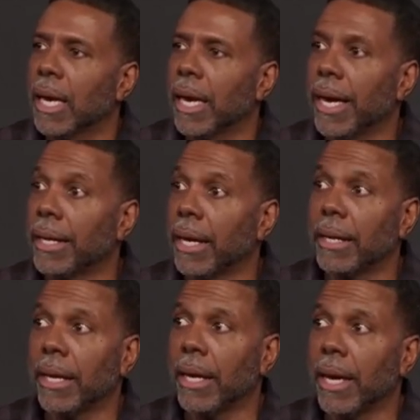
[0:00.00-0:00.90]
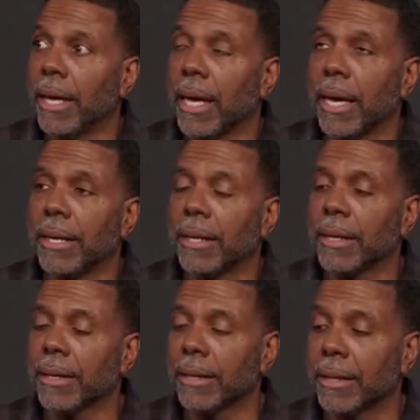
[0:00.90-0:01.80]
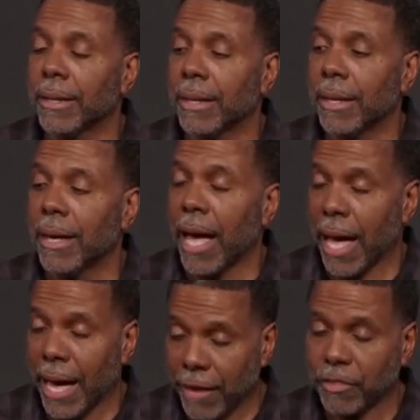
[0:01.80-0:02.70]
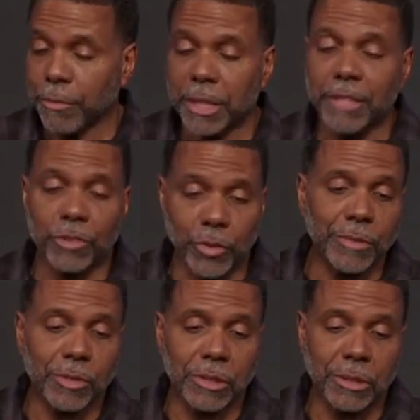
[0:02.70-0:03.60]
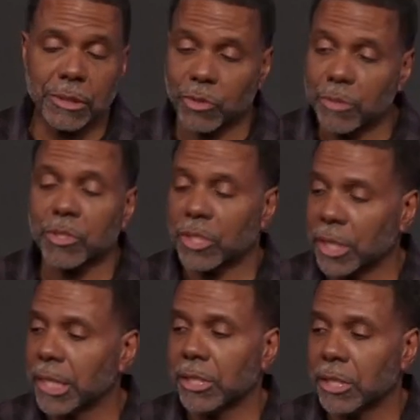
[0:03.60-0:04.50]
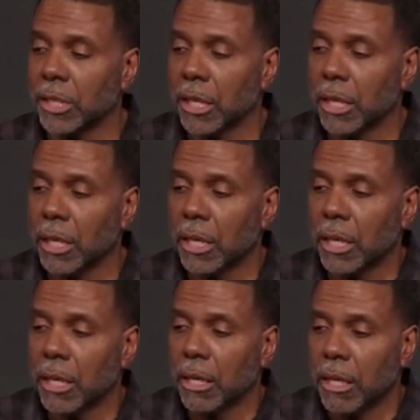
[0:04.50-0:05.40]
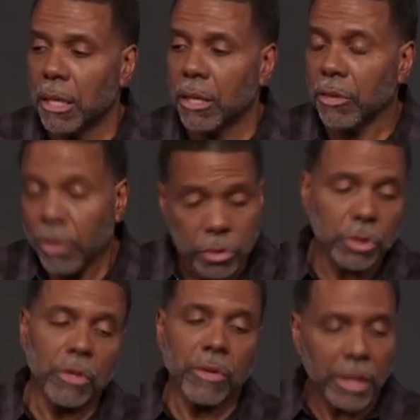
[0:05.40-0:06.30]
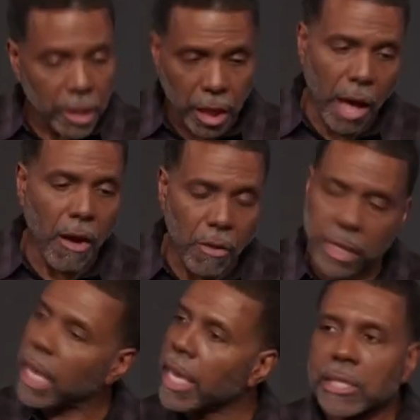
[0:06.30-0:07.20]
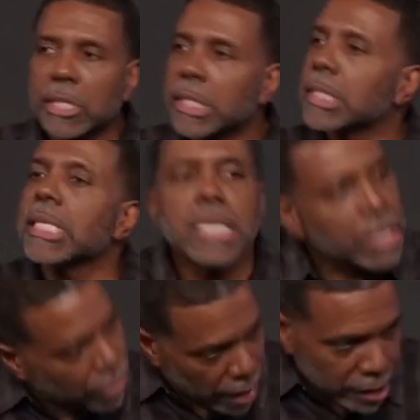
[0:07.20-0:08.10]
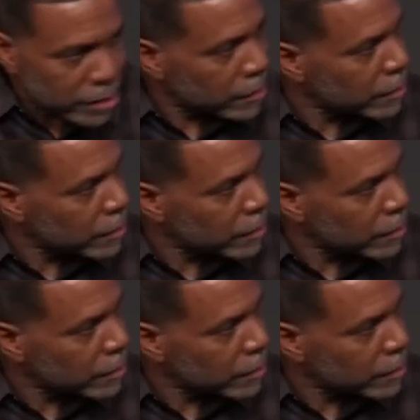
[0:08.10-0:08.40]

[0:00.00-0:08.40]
and, and, and, and I have to believe the scriptures. The scripture says, those who are in the law can't see grace.